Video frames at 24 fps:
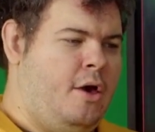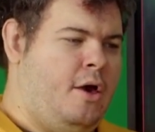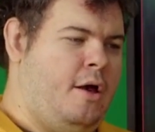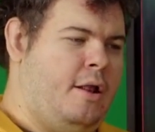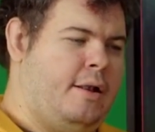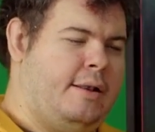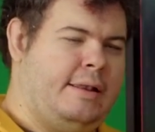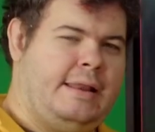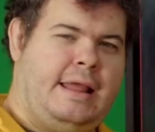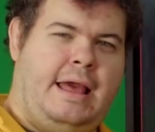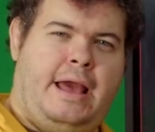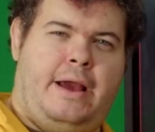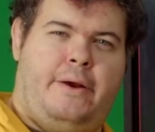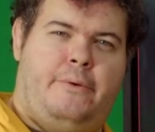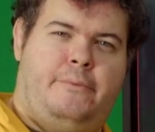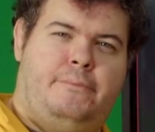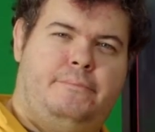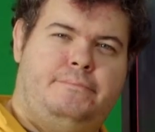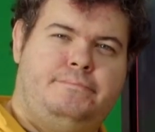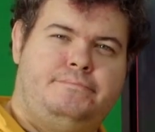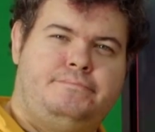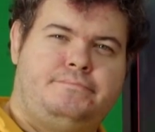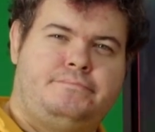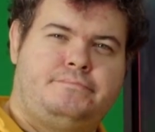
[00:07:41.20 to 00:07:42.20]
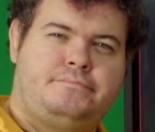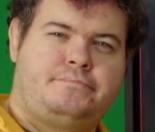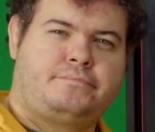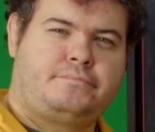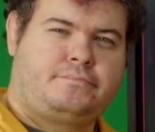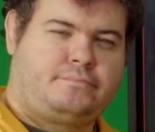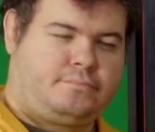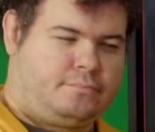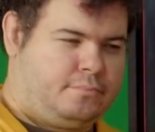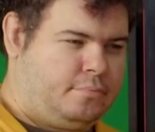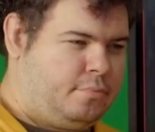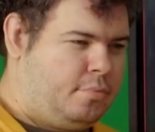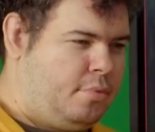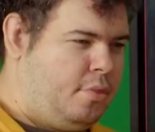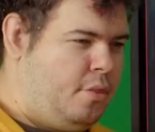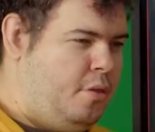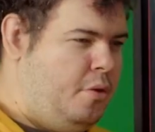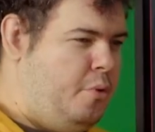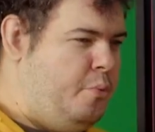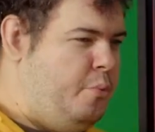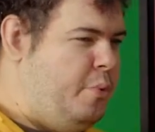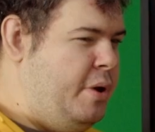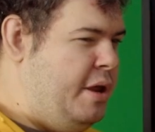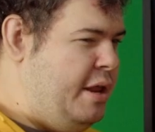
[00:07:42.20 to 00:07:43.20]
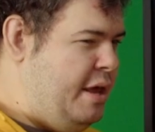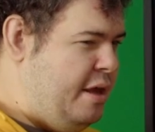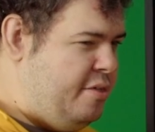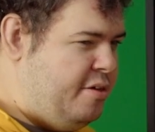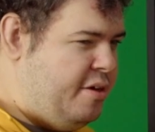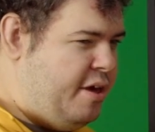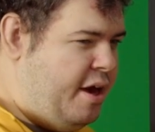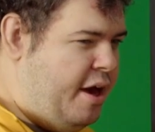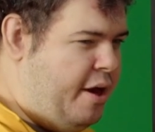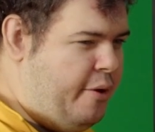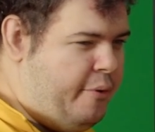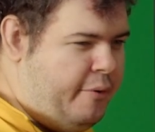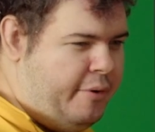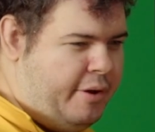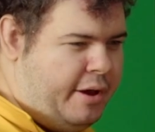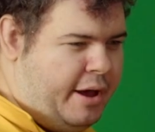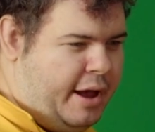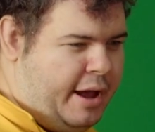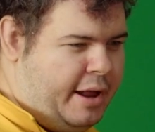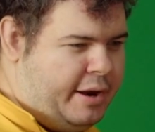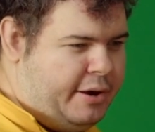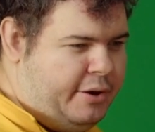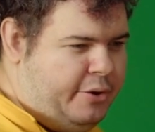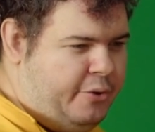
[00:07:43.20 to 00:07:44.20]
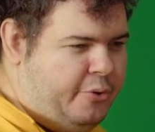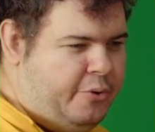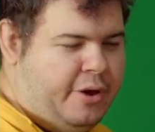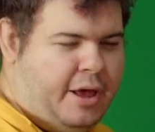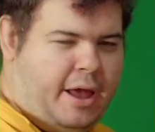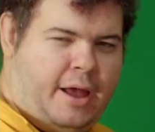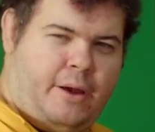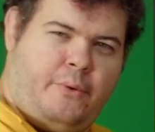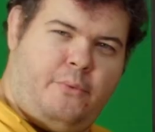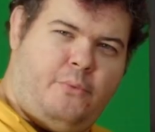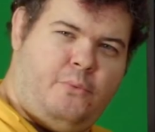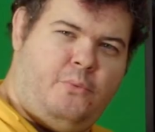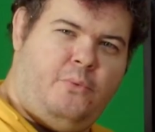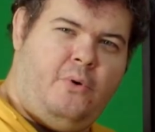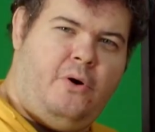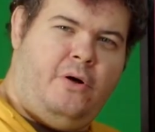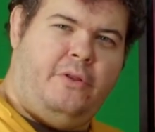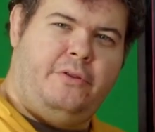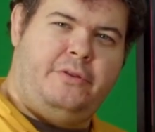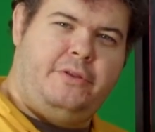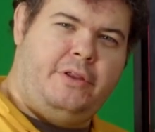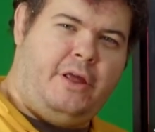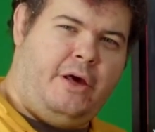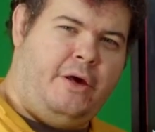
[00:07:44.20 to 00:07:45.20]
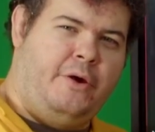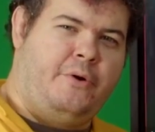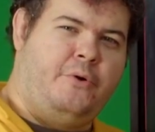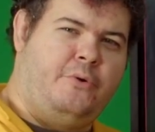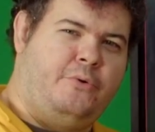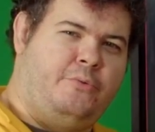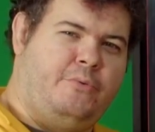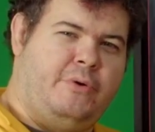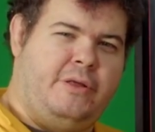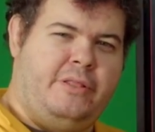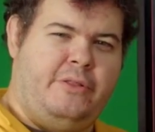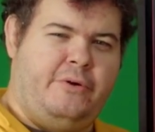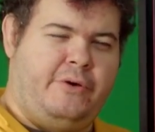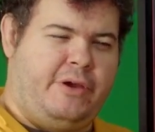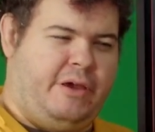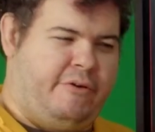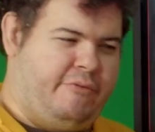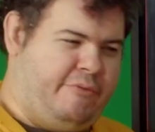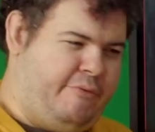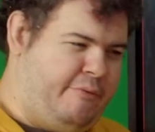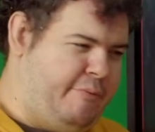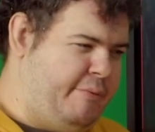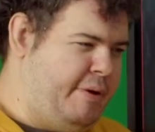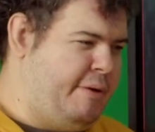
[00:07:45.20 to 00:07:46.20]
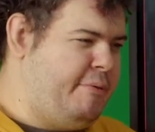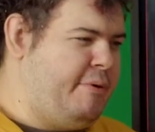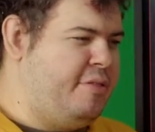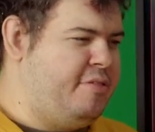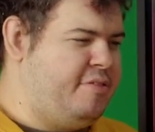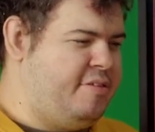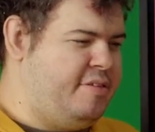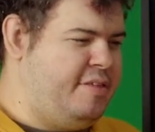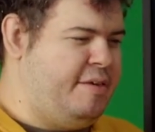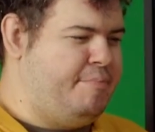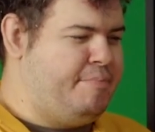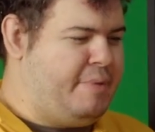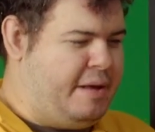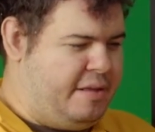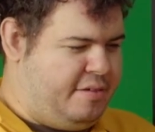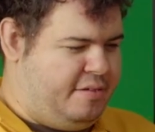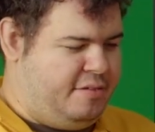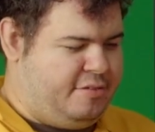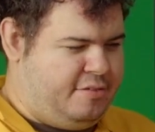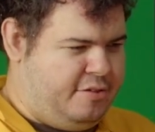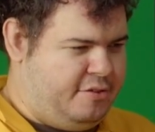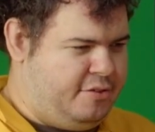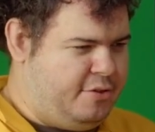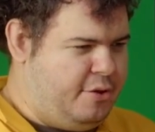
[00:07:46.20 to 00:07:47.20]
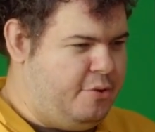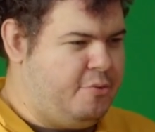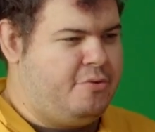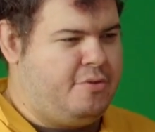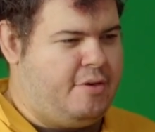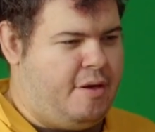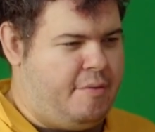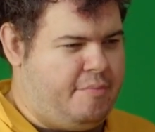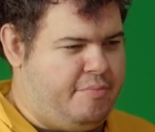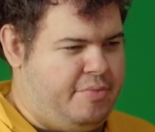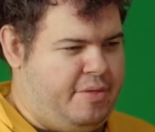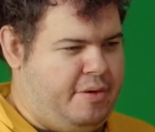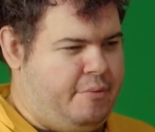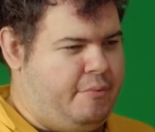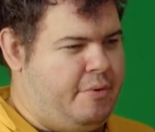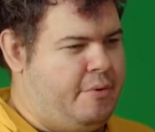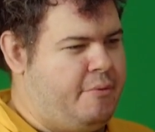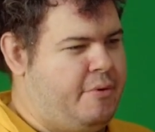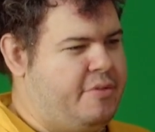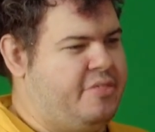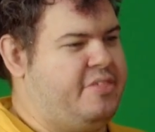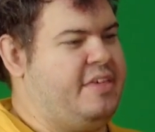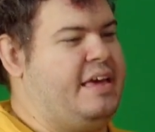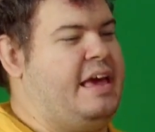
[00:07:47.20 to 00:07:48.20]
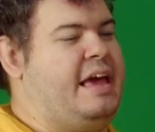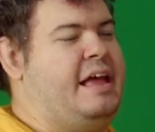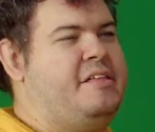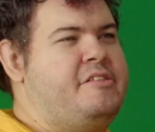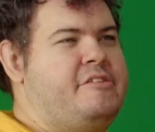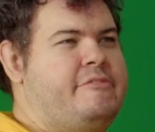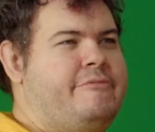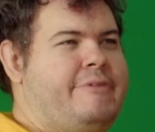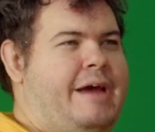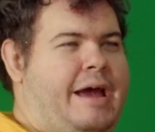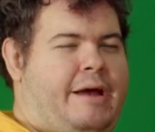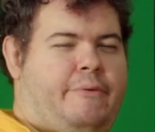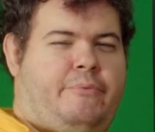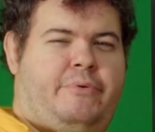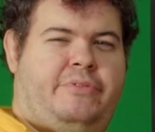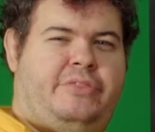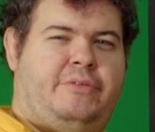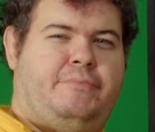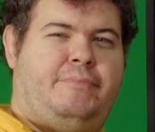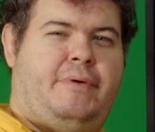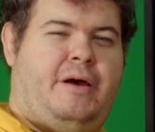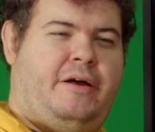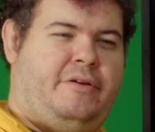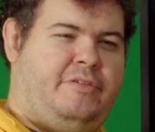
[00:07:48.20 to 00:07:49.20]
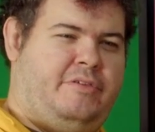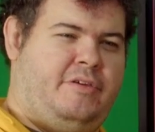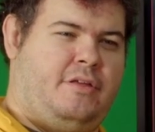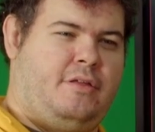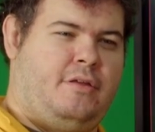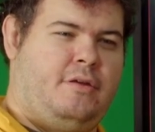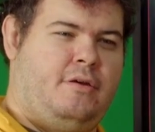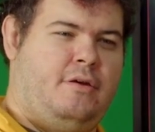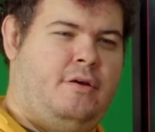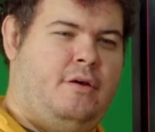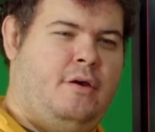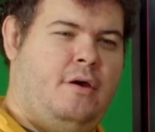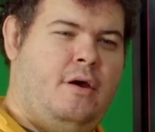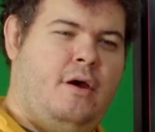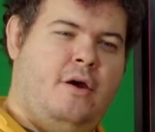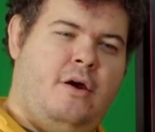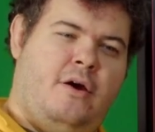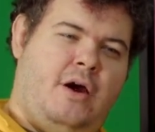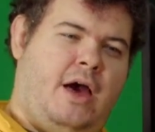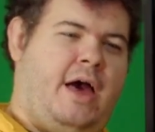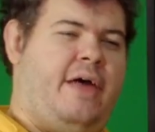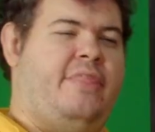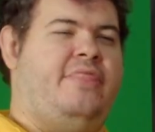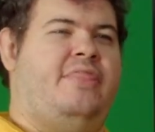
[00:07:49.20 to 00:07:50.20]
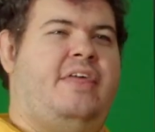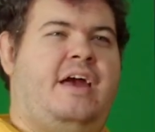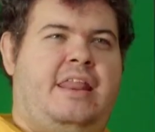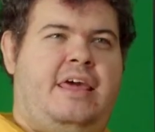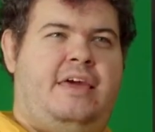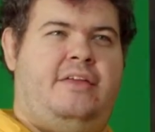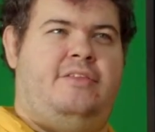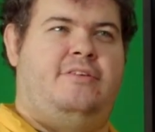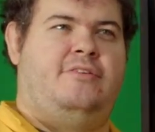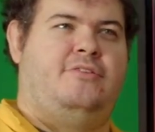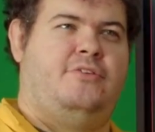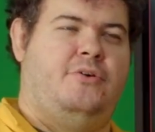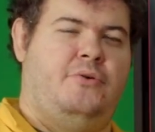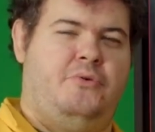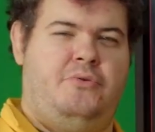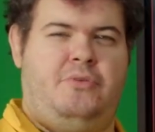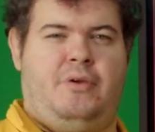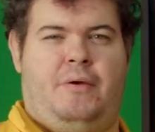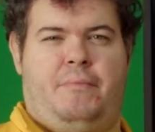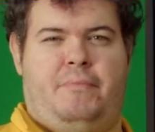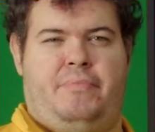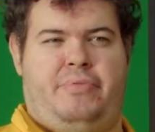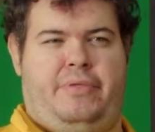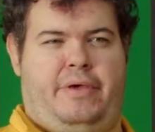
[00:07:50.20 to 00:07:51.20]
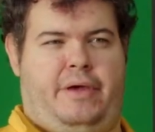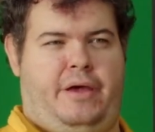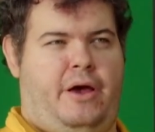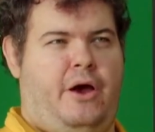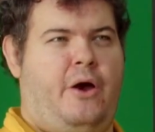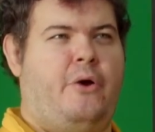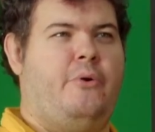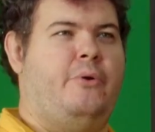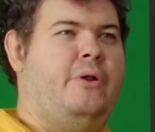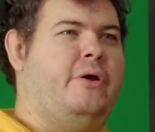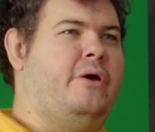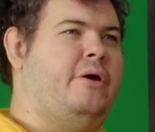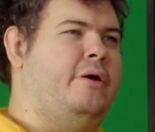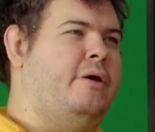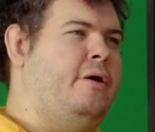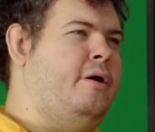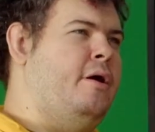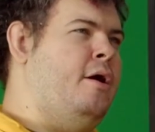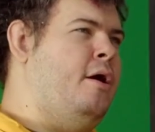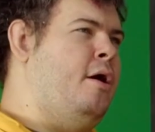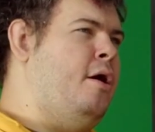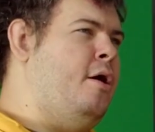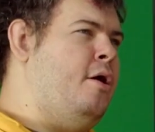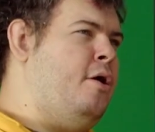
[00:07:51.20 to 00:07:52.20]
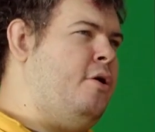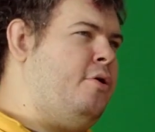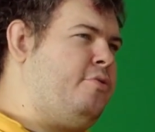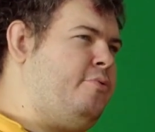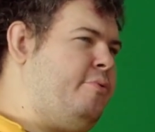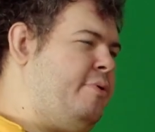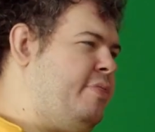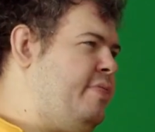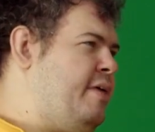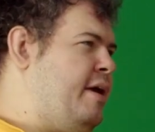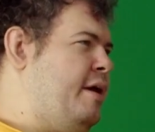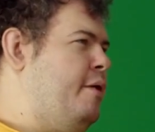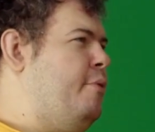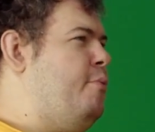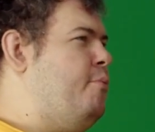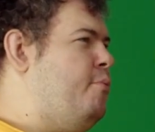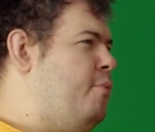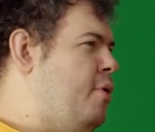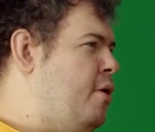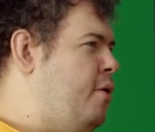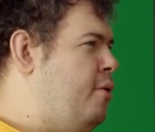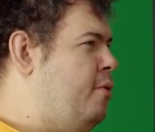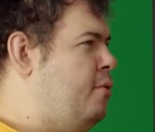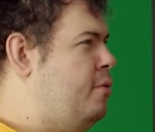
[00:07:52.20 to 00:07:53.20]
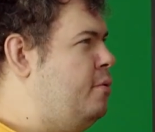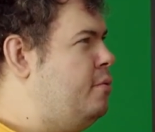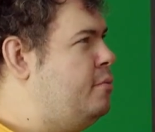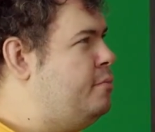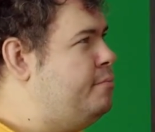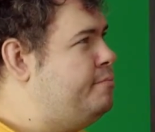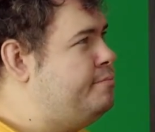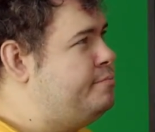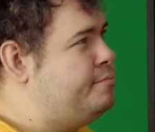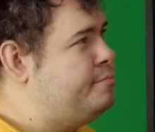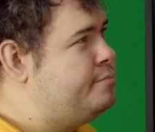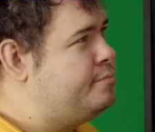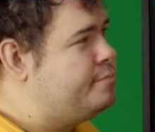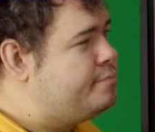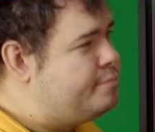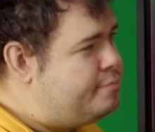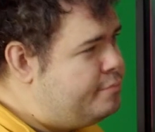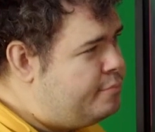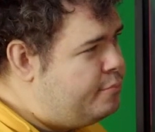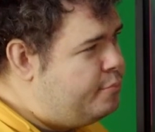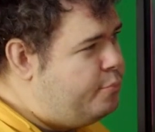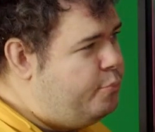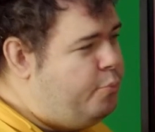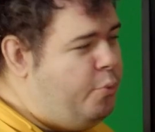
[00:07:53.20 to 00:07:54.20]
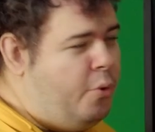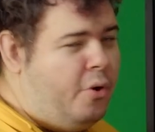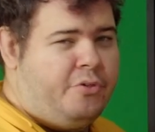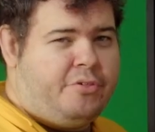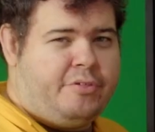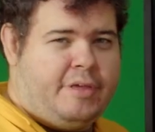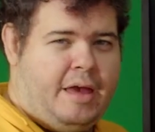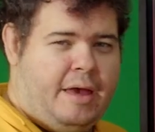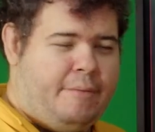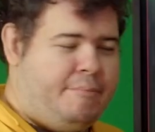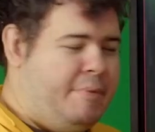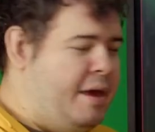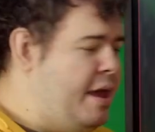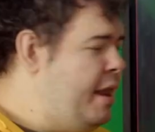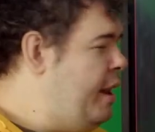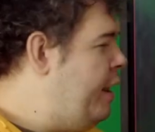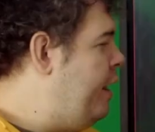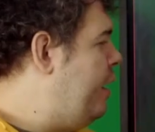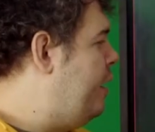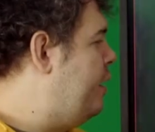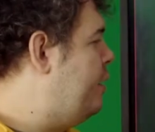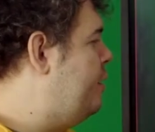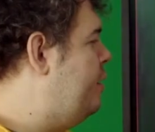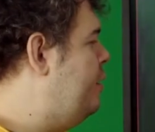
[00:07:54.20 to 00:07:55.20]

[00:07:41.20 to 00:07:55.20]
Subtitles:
Now, we need to go and look at what node we're looking for. We want the button to do something. We want to interact with the button and then it to do something. So we think, well, what's that meaning?